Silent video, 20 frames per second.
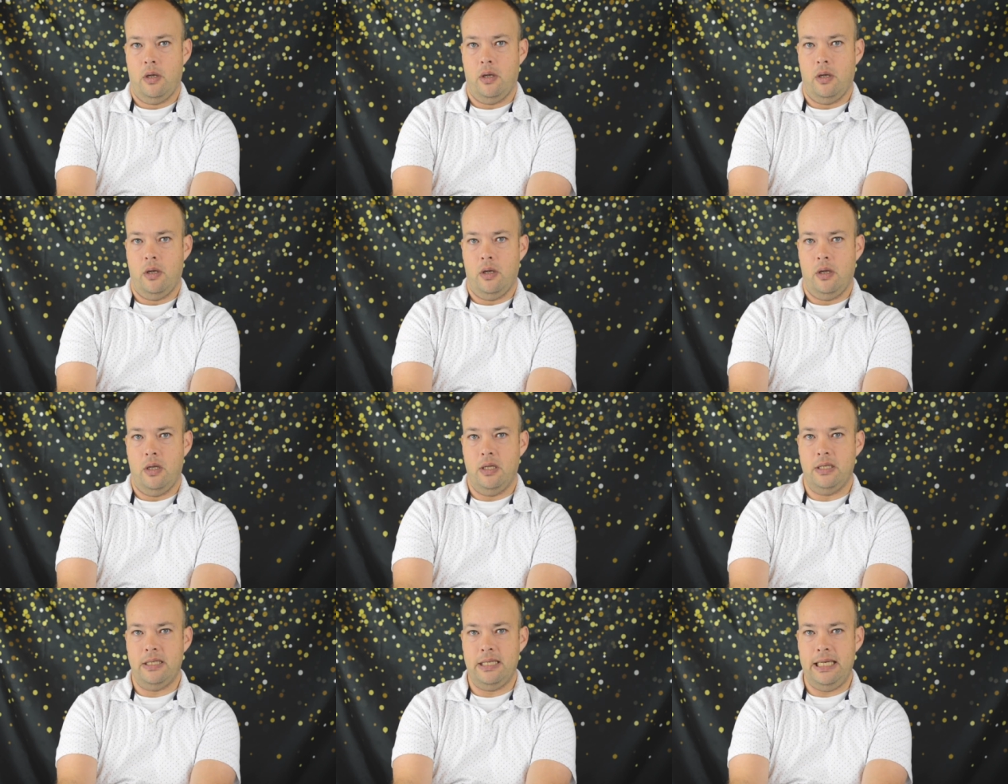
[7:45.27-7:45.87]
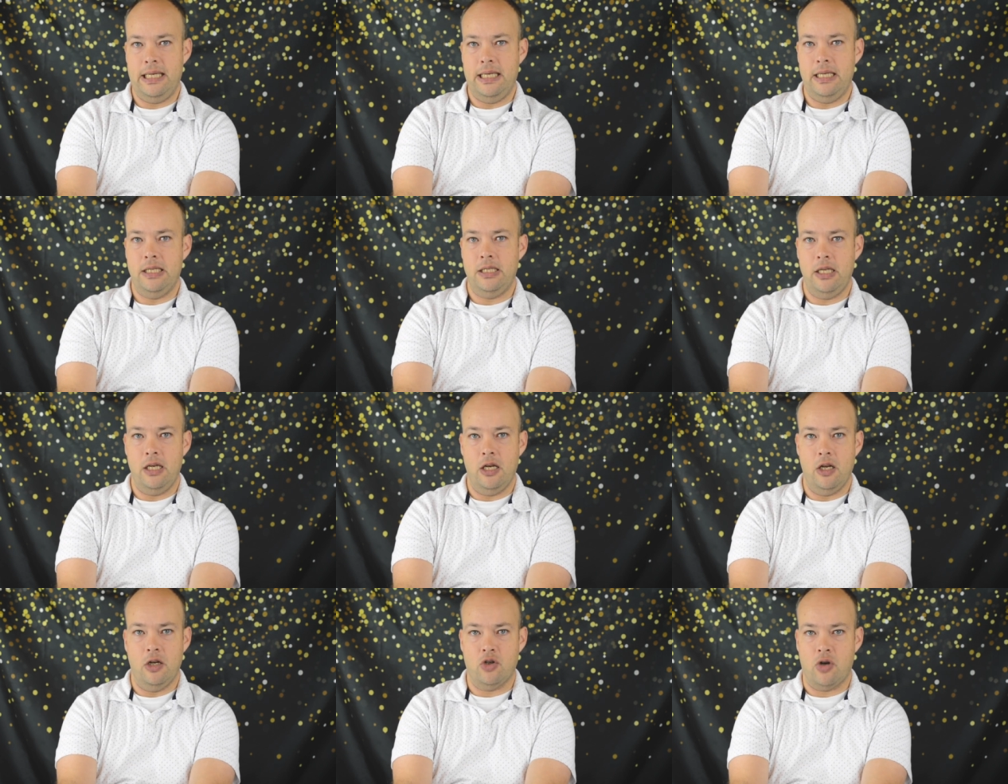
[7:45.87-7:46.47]
Uh, it's
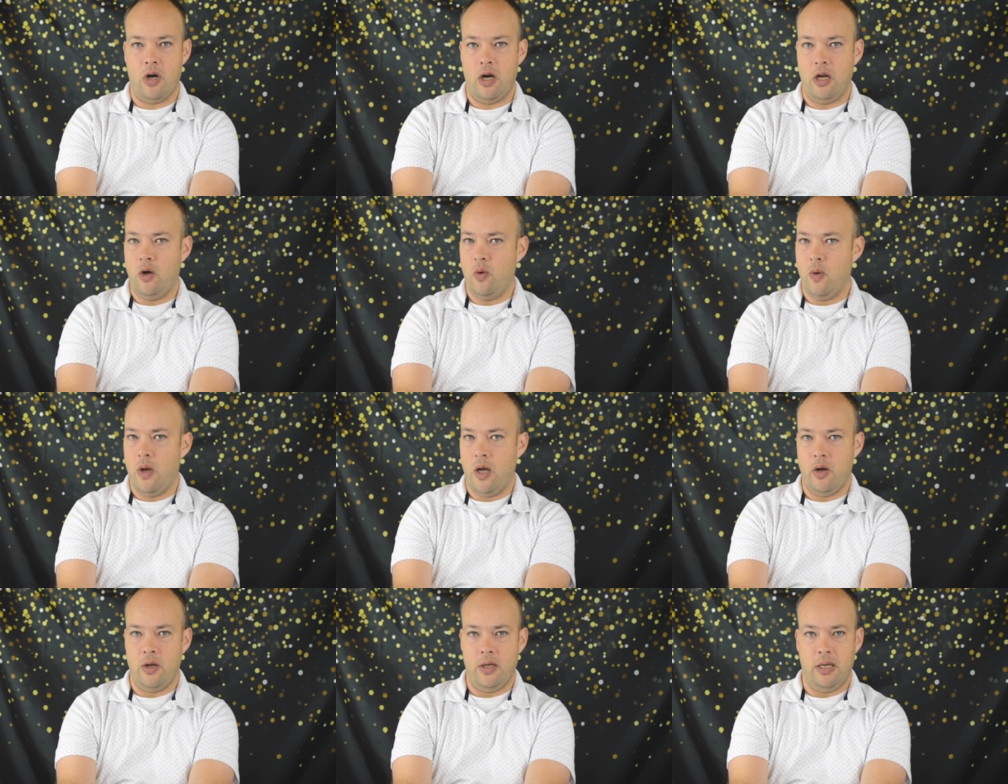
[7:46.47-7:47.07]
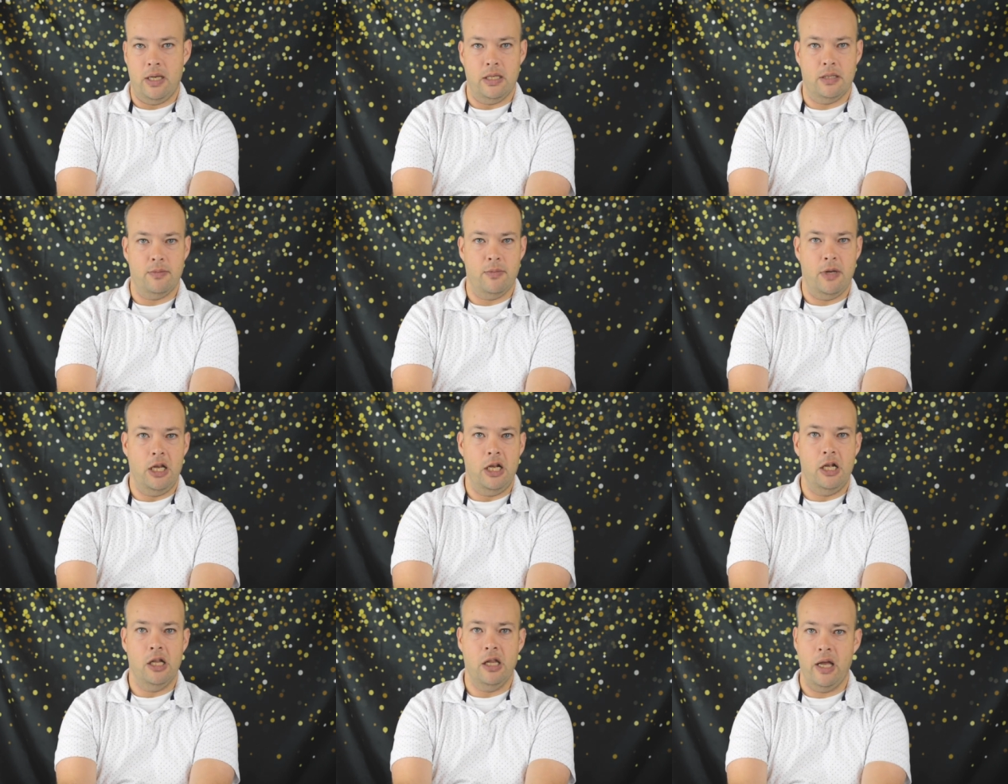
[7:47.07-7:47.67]
easy to try to go out and get as
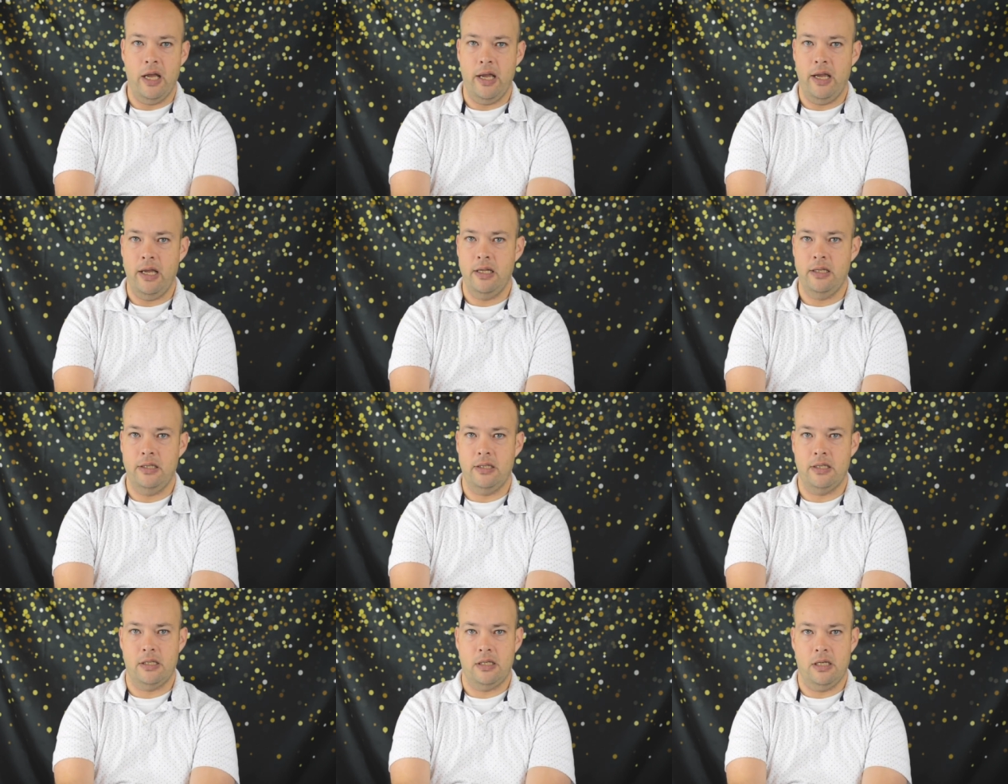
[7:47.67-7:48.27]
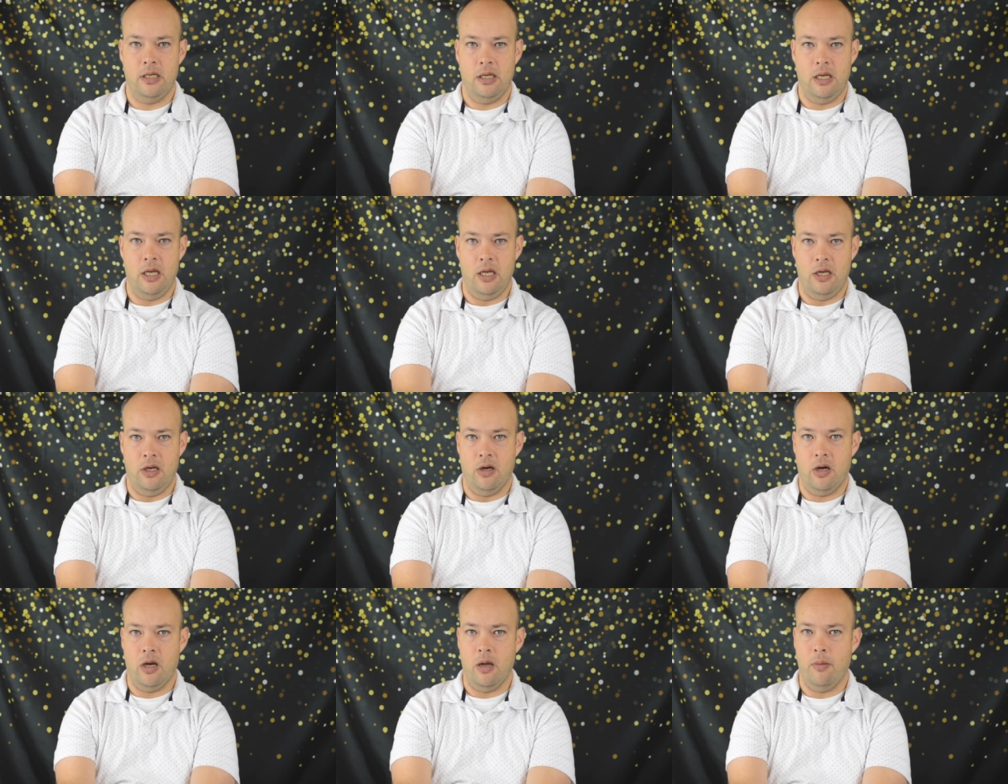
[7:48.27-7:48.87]
many clients, to
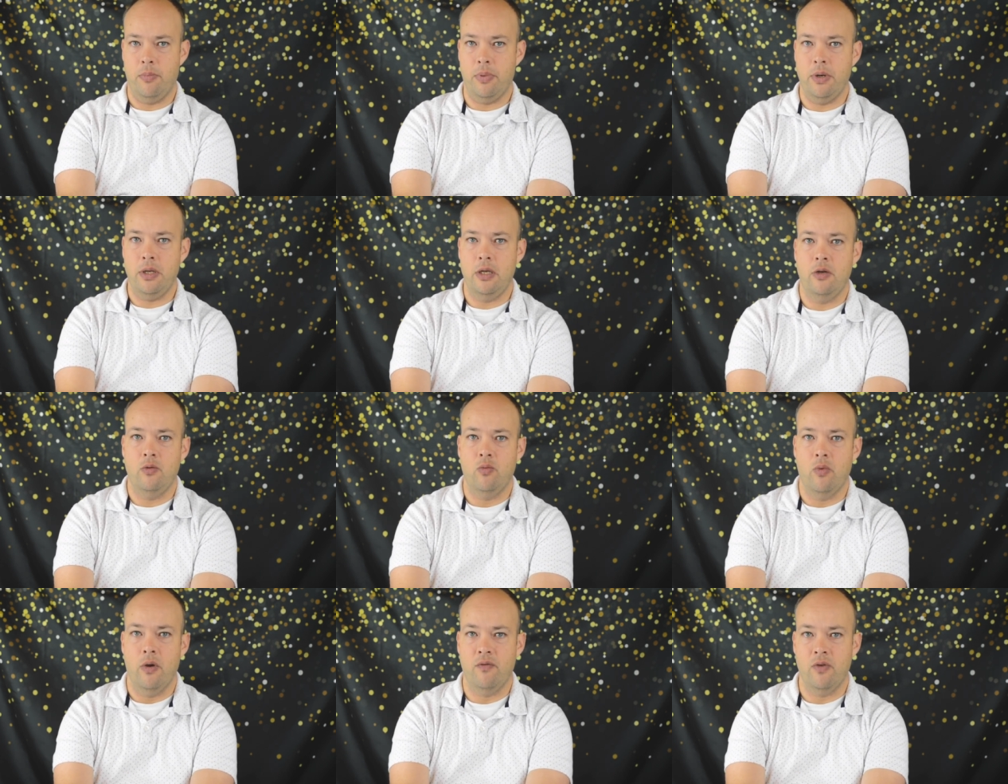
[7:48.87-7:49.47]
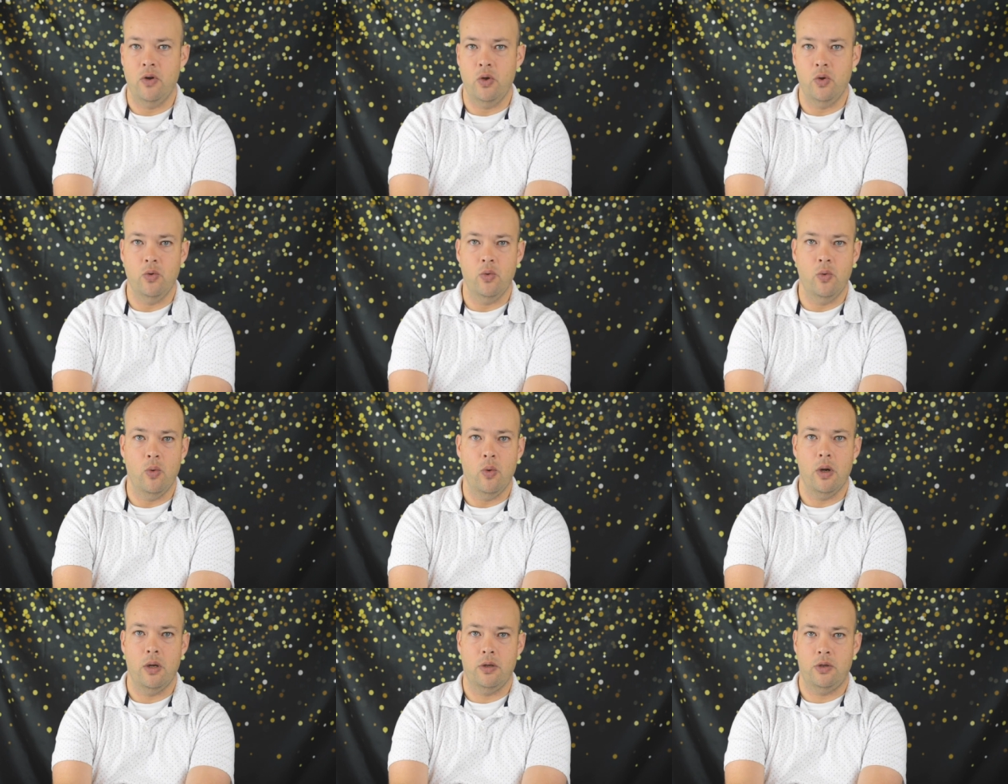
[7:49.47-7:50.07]
get your company
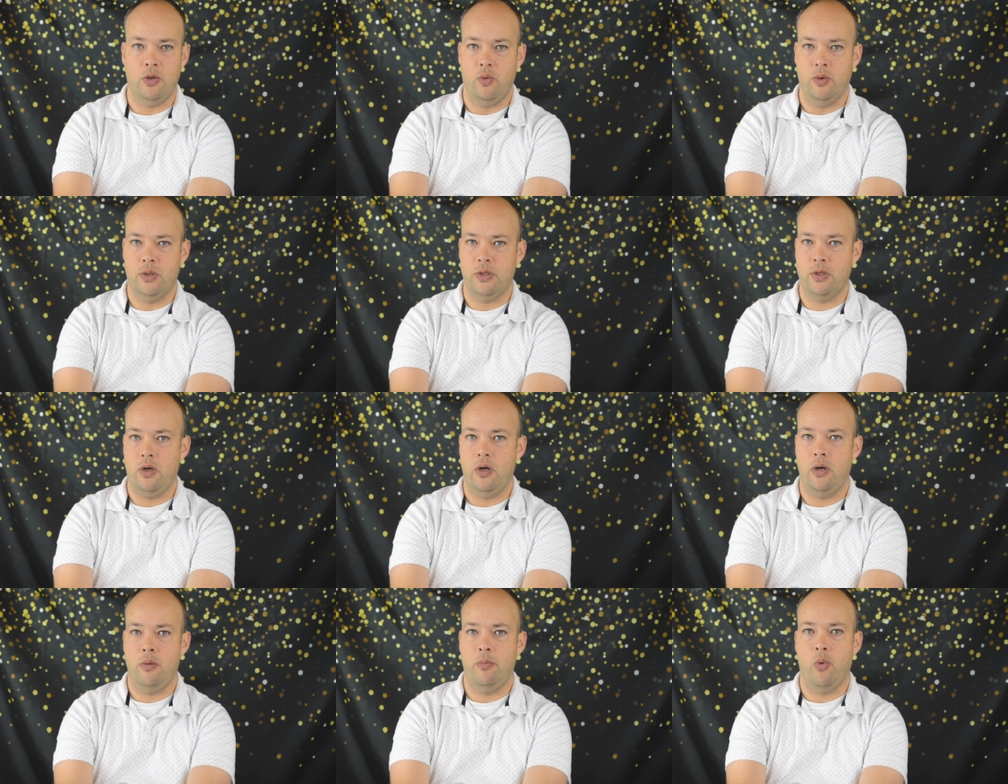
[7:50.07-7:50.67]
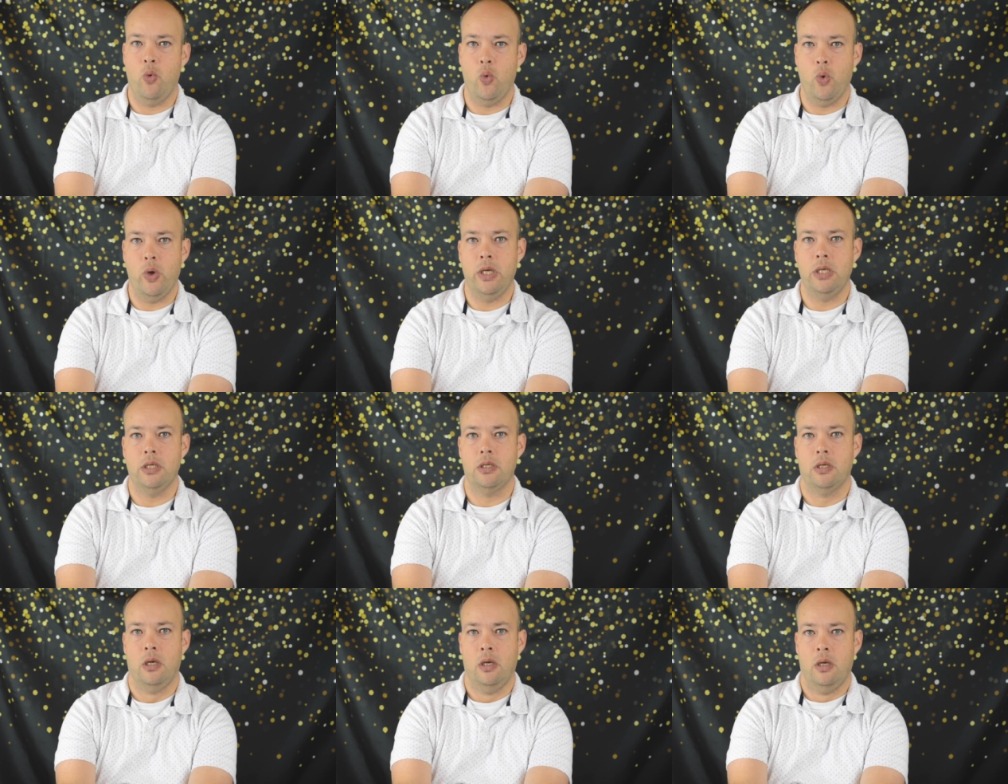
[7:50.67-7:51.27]
revenue to a certain
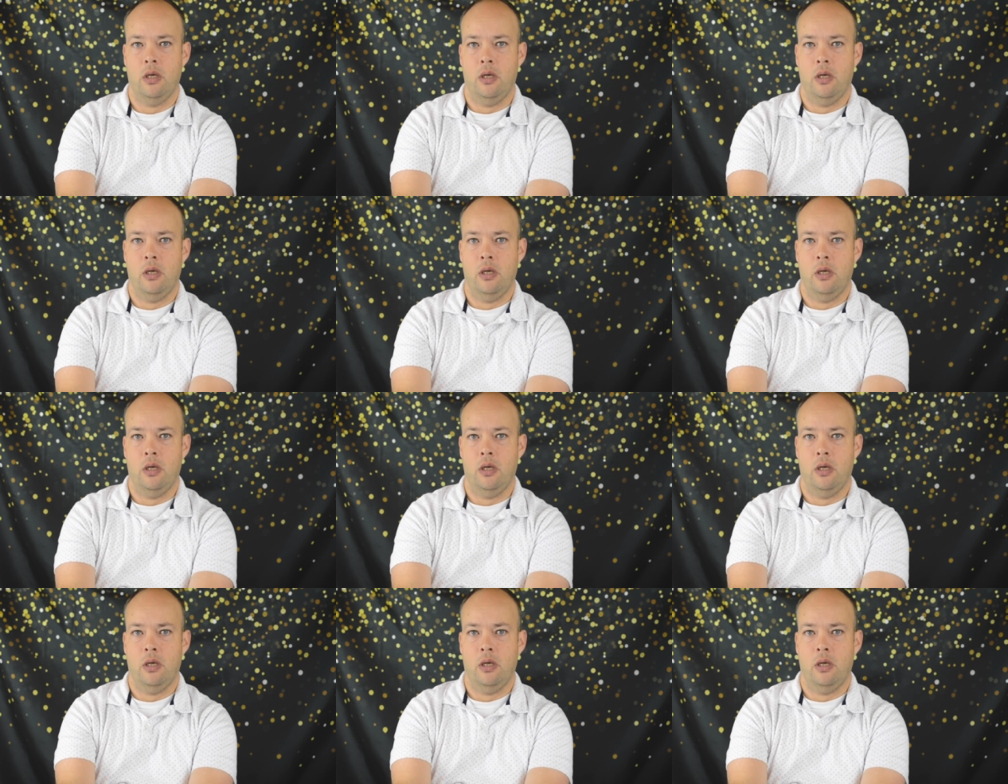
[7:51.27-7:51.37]
point.